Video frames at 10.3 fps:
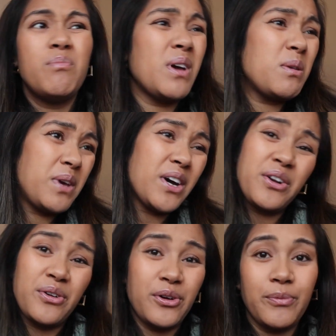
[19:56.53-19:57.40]
maybe, I
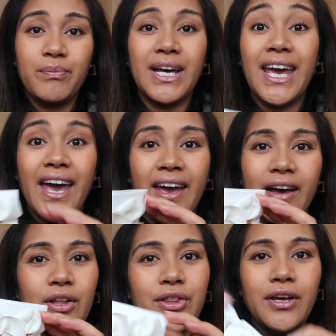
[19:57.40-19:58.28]
don't know, like a
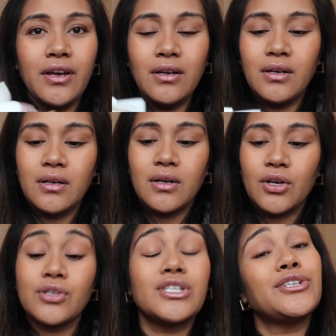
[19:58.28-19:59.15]
hair thing,
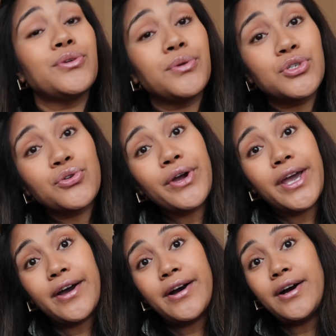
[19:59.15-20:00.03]
because I do enjoy
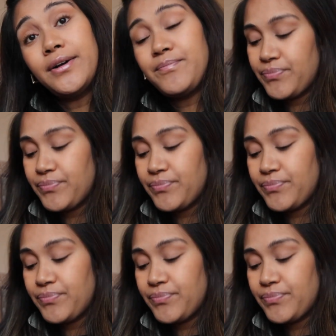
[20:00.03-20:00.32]
hair.